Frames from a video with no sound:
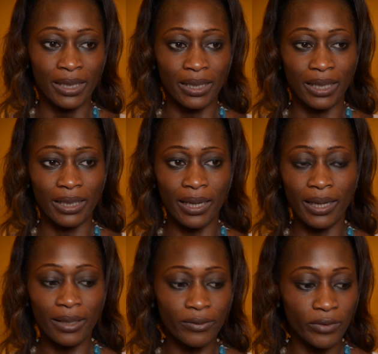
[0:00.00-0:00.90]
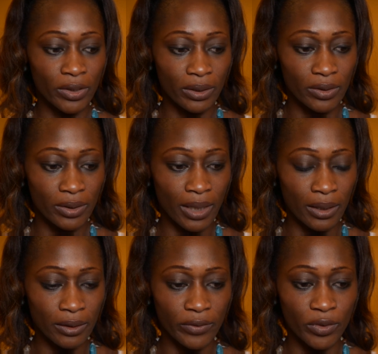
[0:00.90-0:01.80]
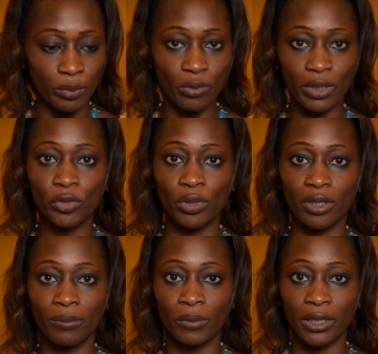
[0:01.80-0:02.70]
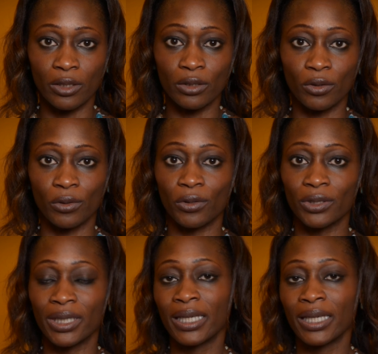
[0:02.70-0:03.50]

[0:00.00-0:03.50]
that I have a kind of spiritual umbilical cord